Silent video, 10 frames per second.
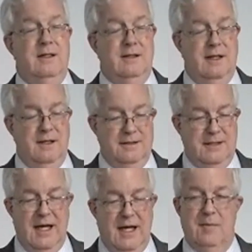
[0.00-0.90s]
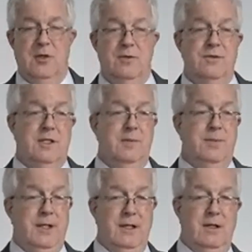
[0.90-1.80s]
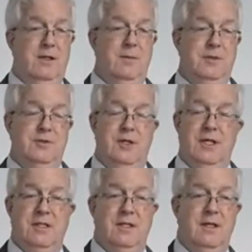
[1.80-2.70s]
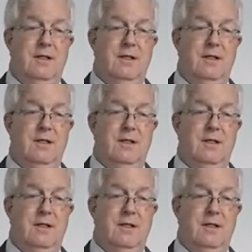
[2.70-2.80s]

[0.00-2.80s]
the other side moved to compel arbitration